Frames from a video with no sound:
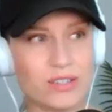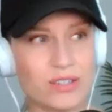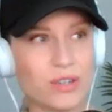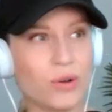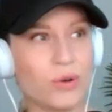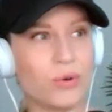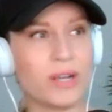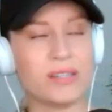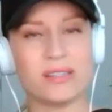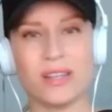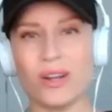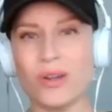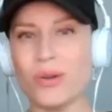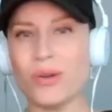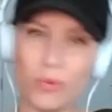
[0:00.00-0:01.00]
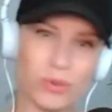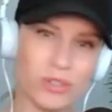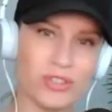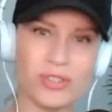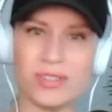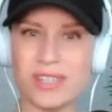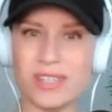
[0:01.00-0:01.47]
So I said, okay,
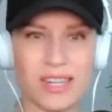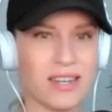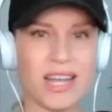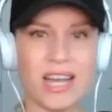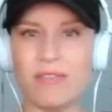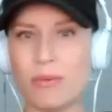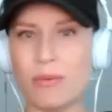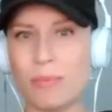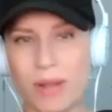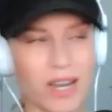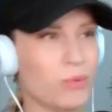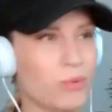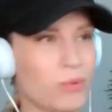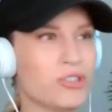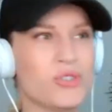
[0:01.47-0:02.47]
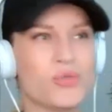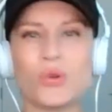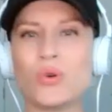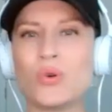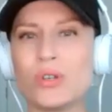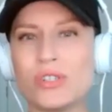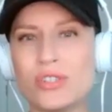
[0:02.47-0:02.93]
he didn't have it Monday. We'll just
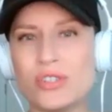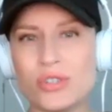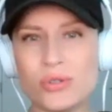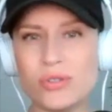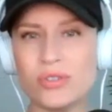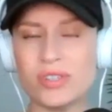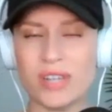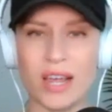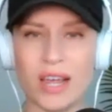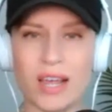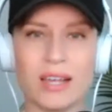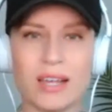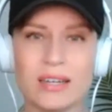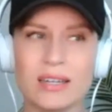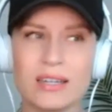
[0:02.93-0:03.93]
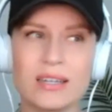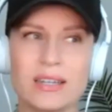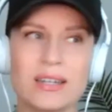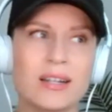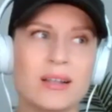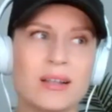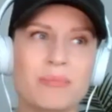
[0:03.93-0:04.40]
record Tuesday.
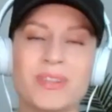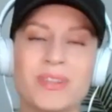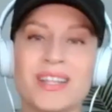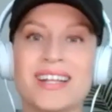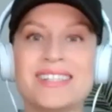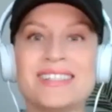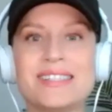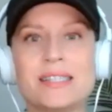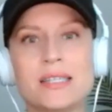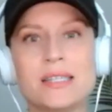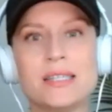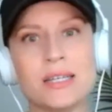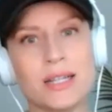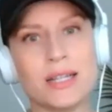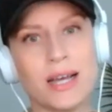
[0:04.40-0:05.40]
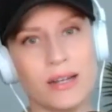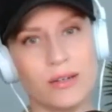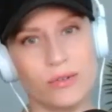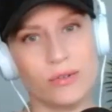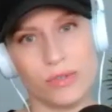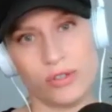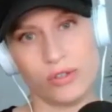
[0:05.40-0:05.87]
But they still
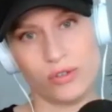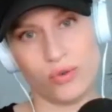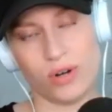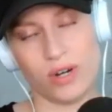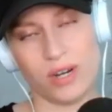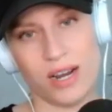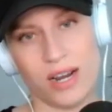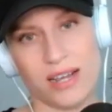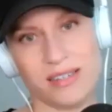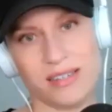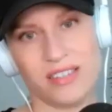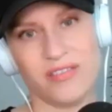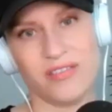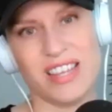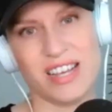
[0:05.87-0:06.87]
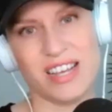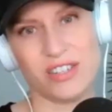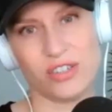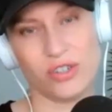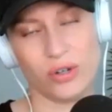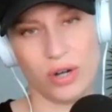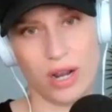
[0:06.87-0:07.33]
hadn't restored it as of
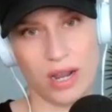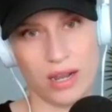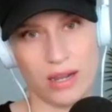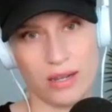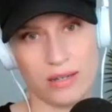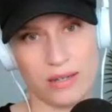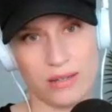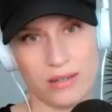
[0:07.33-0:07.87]
yesterday.